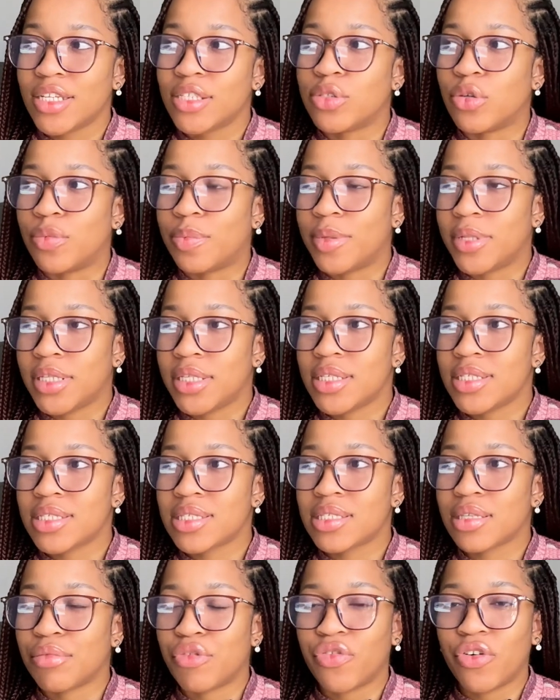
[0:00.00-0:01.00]
So
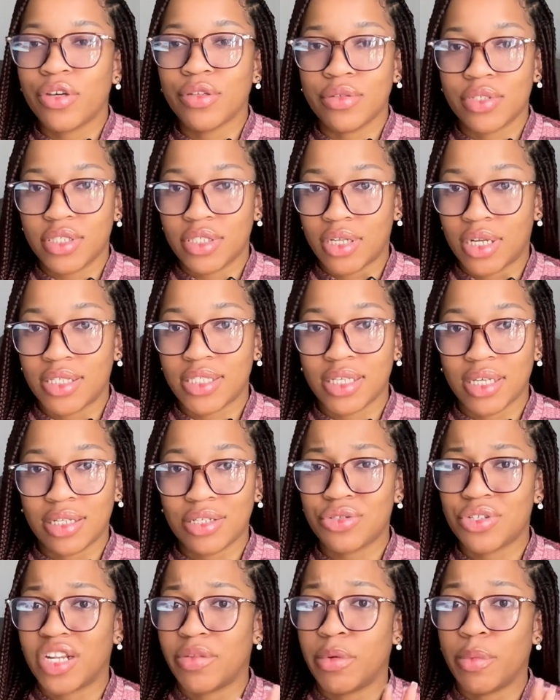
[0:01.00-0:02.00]
please, before you start,
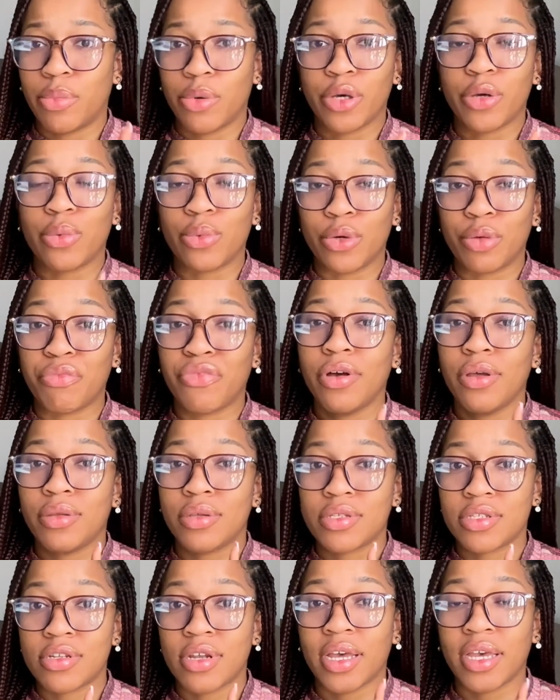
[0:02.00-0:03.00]
this should have been point one. Before
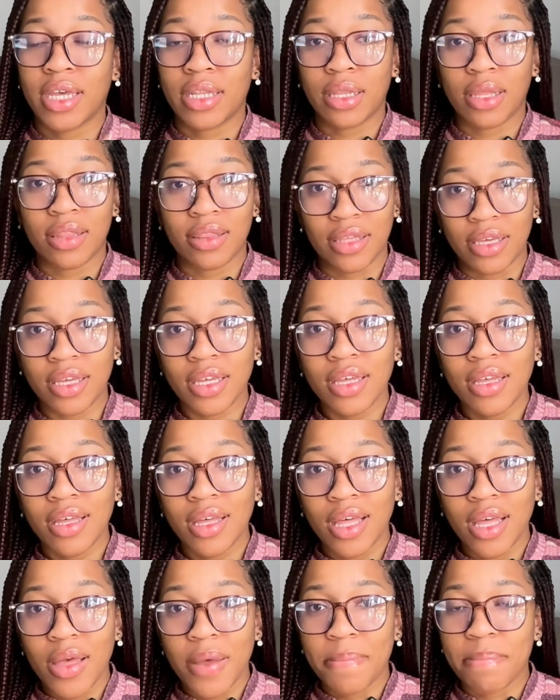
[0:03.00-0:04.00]
you start anything,
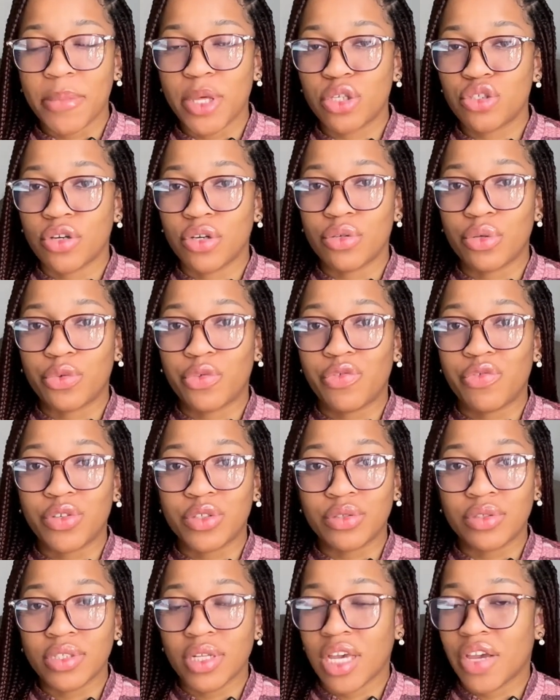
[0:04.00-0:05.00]
make sure you
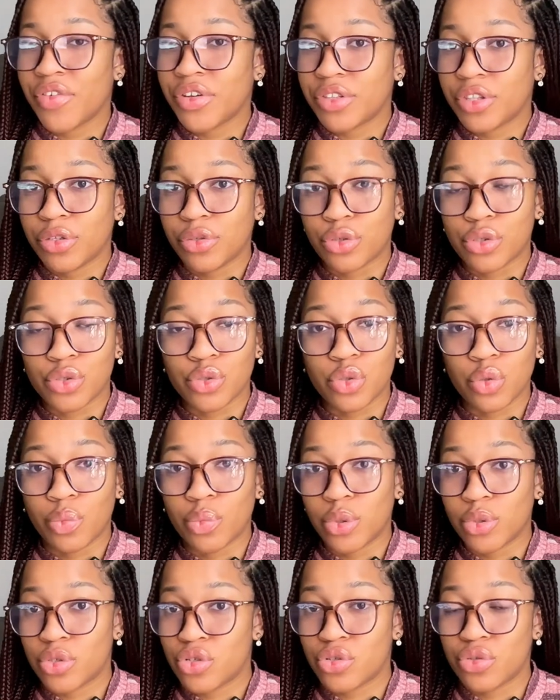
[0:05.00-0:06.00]
filled everything you're
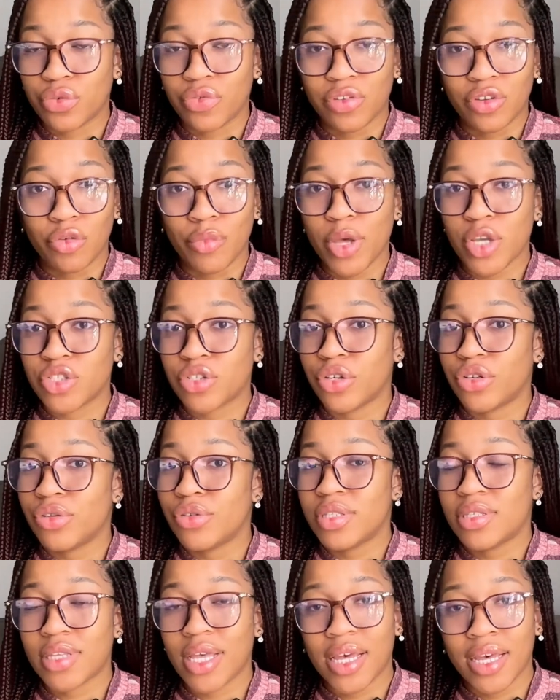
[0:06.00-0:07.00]
supposed to fill. Make sure you
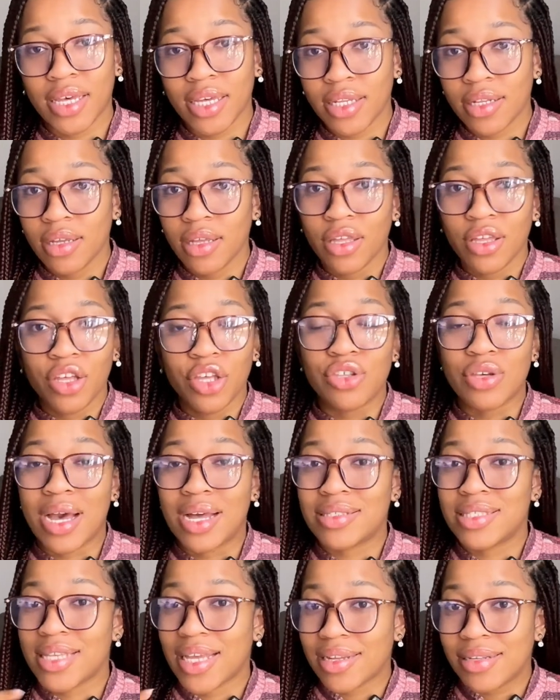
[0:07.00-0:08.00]
sign your
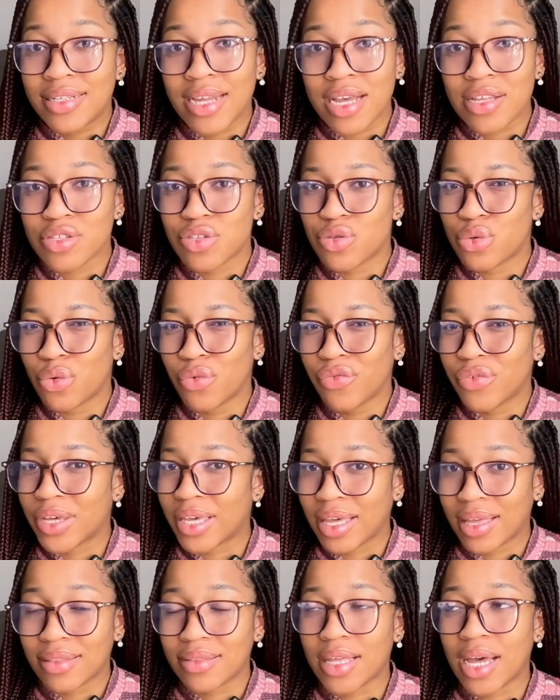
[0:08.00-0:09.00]
attendance. Don't
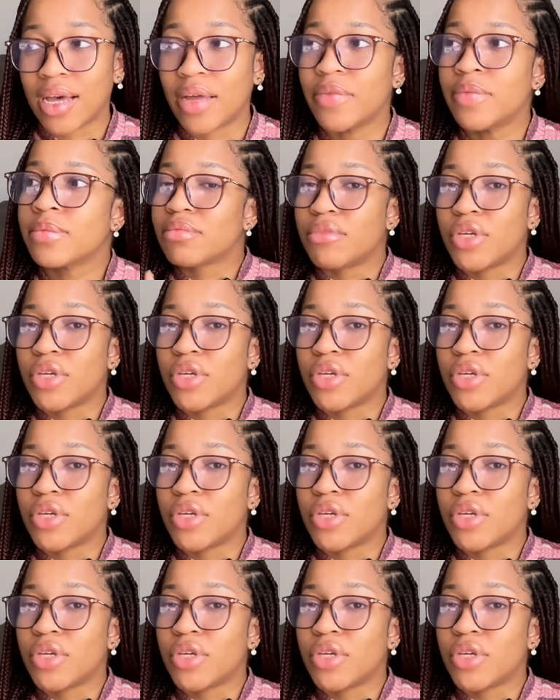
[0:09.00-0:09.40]
forget that.